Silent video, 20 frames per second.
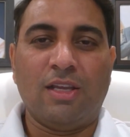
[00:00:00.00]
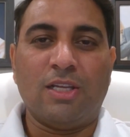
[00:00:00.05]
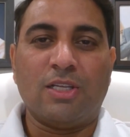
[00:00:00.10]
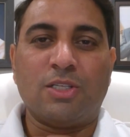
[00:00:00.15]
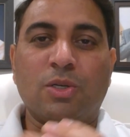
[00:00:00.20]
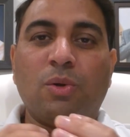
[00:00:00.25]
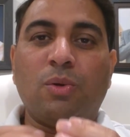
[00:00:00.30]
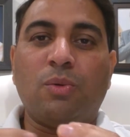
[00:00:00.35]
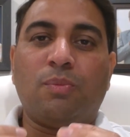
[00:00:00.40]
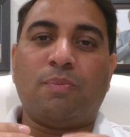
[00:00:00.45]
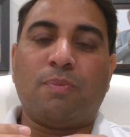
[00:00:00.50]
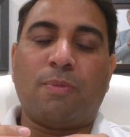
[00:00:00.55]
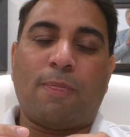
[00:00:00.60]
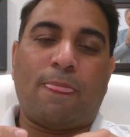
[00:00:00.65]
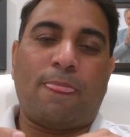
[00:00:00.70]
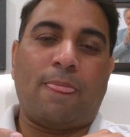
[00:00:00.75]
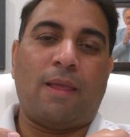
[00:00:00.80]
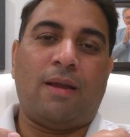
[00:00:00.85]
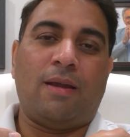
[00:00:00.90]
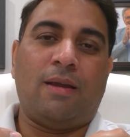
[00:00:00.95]
So
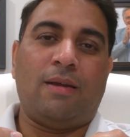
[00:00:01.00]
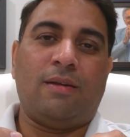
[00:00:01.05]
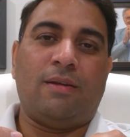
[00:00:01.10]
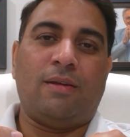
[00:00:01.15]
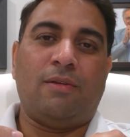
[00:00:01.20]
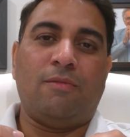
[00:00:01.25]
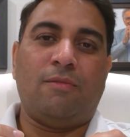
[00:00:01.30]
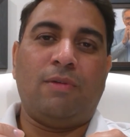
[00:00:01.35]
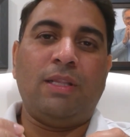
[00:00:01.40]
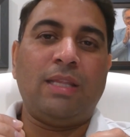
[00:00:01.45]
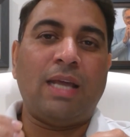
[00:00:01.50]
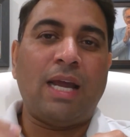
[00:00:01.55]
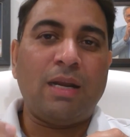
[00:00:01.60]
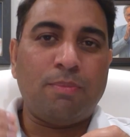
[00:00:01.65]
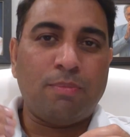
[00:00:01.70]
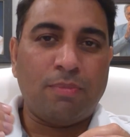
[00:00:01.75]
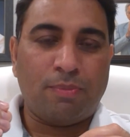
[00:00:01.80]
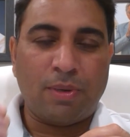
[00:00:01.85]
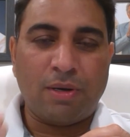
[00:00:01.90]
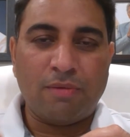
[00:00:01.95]
when
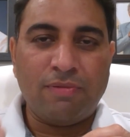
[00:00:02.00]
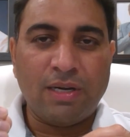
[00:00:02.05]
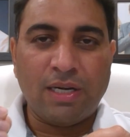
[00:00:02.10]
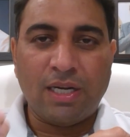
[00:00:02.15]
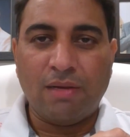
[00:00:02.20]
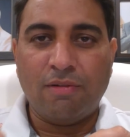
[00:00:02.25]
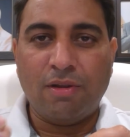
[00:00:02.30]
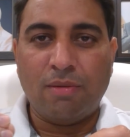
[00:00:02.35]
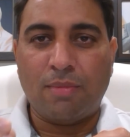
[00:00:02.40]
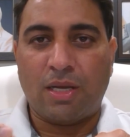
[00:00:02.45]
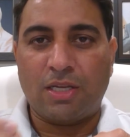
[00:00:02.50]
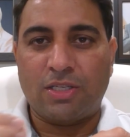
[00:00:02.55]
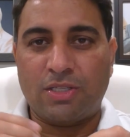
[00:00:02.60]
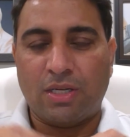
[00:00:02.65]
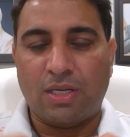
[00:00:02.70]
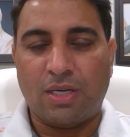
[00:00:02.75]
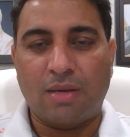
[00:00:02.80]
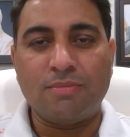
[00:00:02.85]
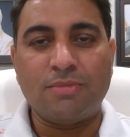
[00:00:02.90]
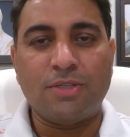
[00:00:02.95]
that perfect living
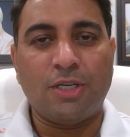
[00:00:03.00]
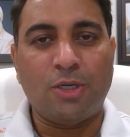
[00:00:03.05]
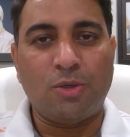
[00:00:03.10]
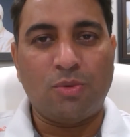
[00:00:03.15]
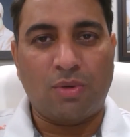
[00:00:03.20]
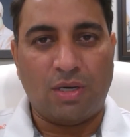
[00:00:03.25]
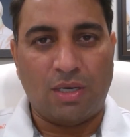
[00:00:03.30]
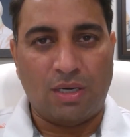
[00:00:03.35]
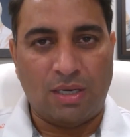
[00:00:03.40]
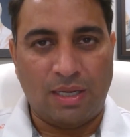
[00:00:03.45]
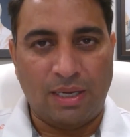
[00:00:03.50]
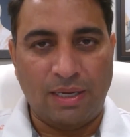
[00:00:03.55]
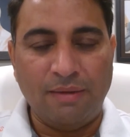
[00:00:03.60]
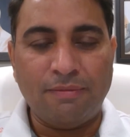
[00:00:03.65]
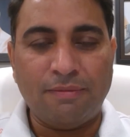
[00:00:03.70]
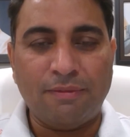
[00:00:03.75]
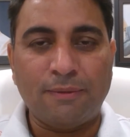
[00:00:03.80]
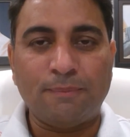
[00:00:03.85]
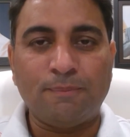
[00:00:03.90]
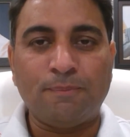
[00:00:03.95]
master comes into our
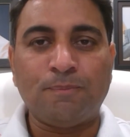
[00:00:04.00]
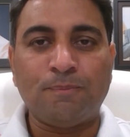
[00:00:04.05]
life,